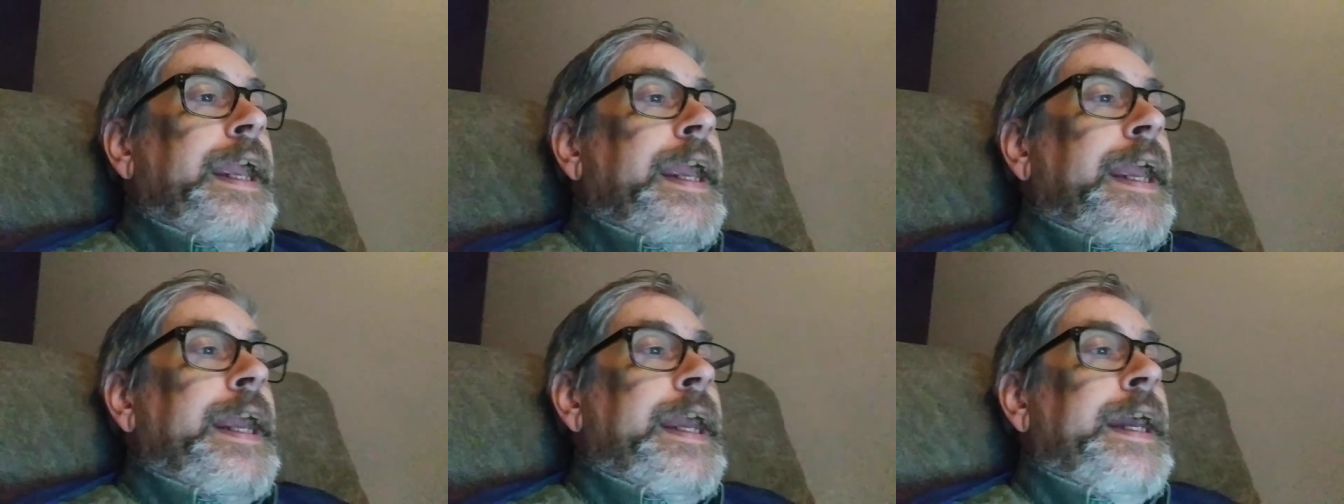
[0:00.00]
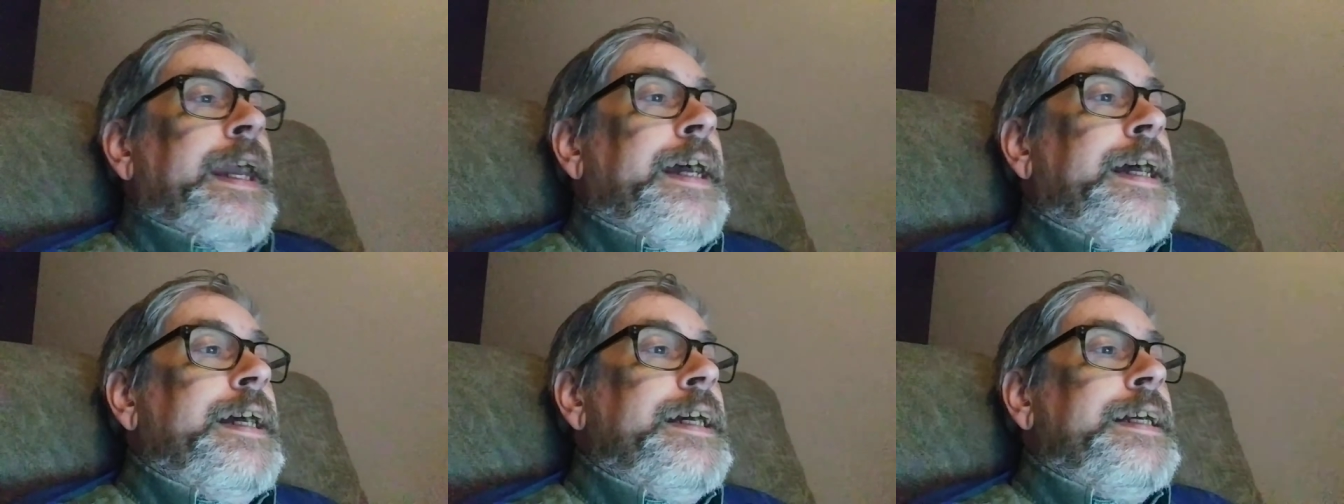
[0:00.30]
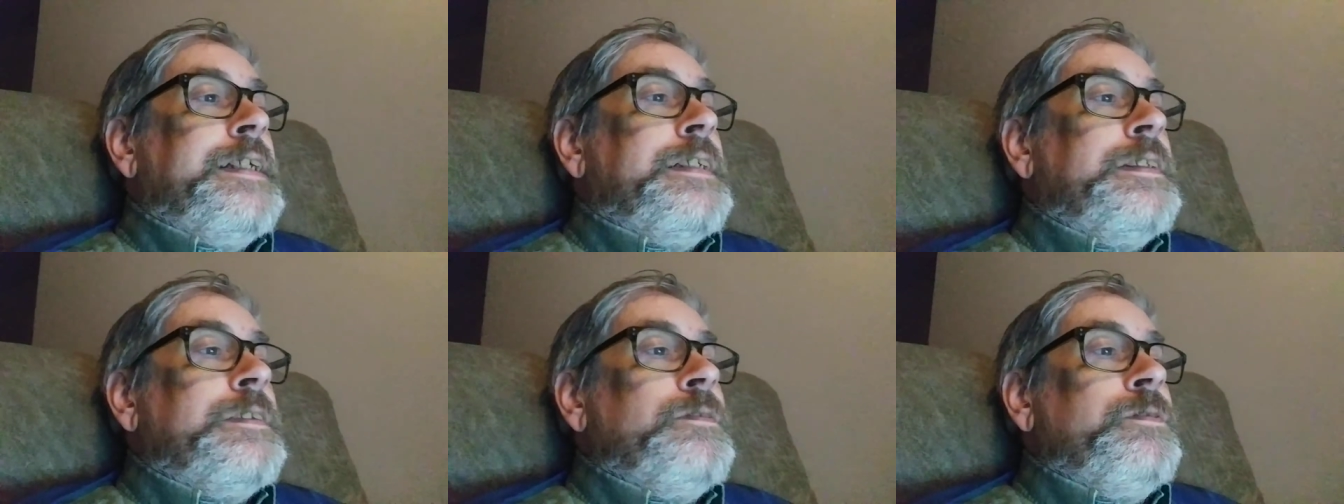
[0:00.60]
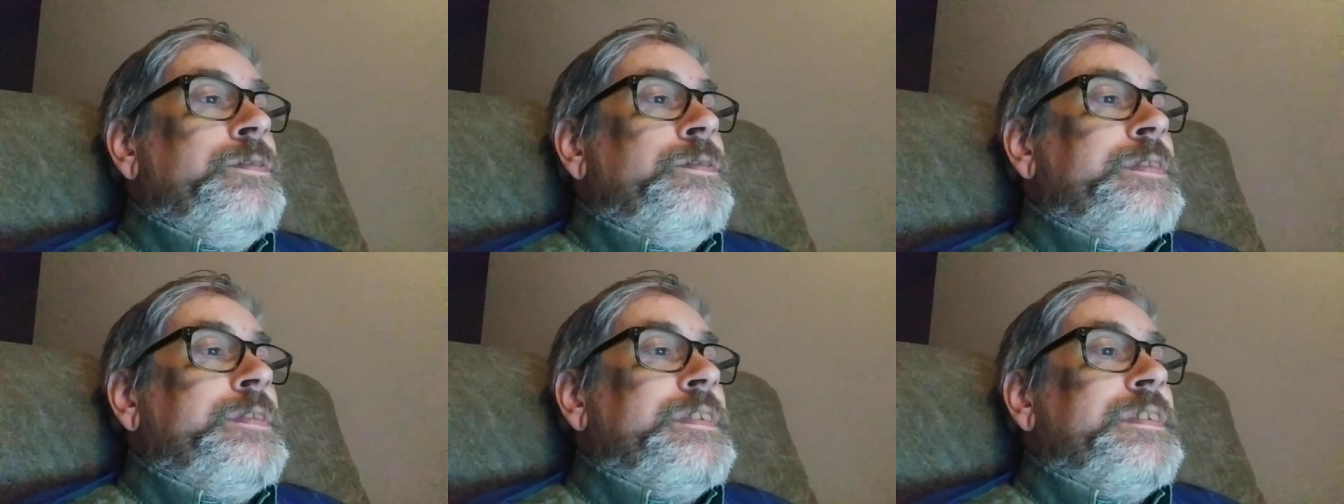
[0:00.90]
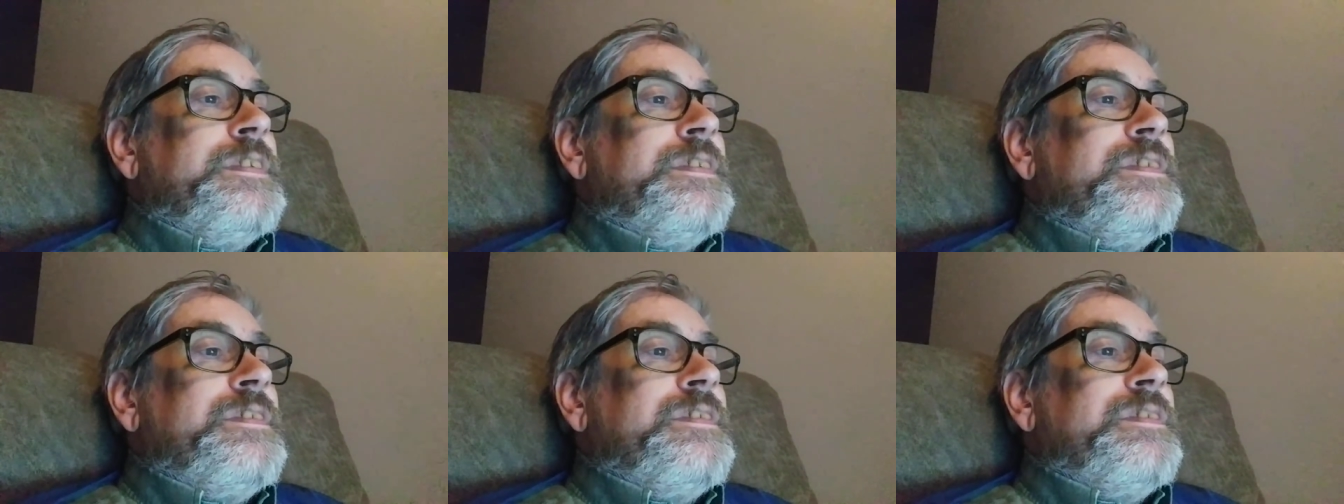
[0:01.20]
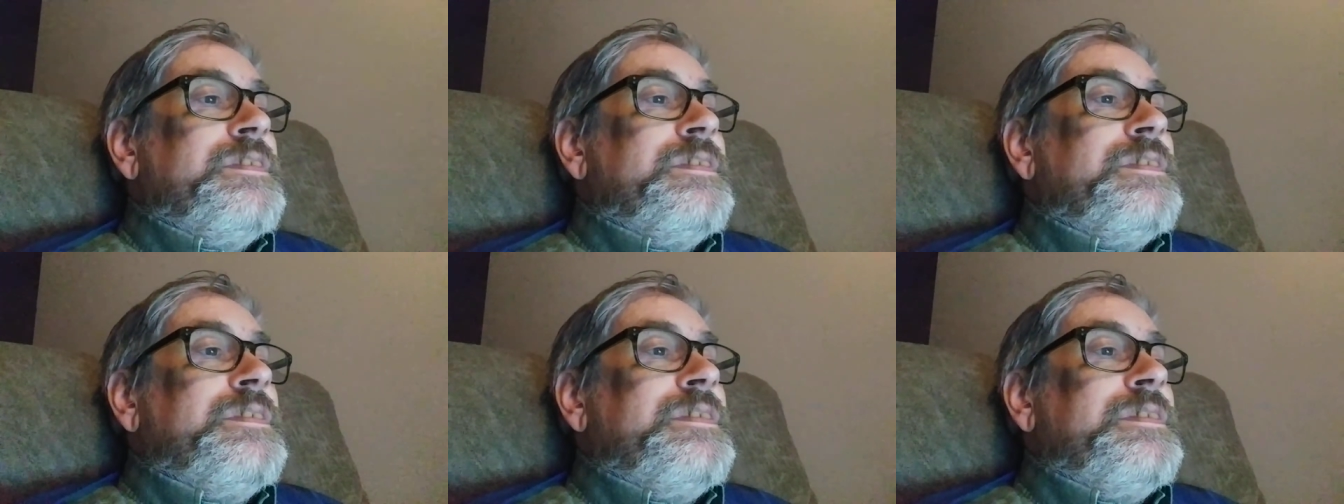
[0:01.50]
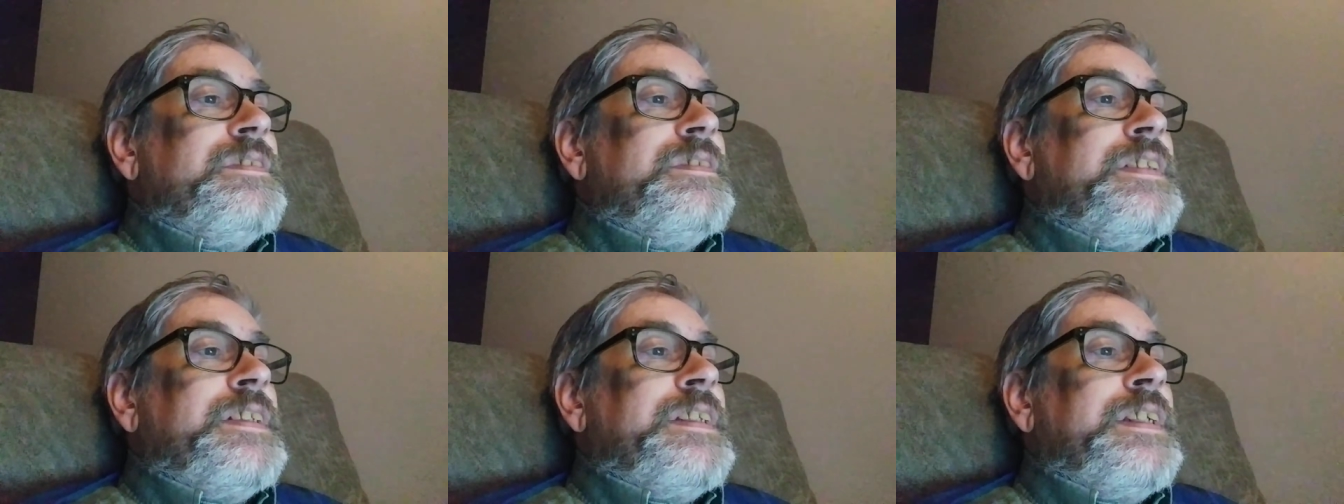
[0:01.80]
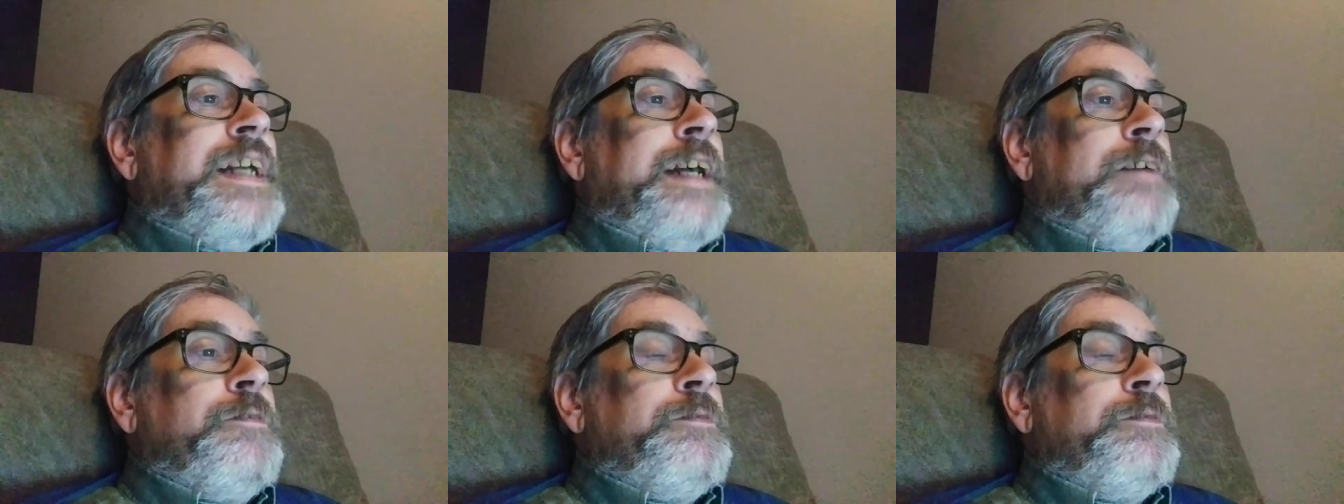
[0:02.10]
Uh, I've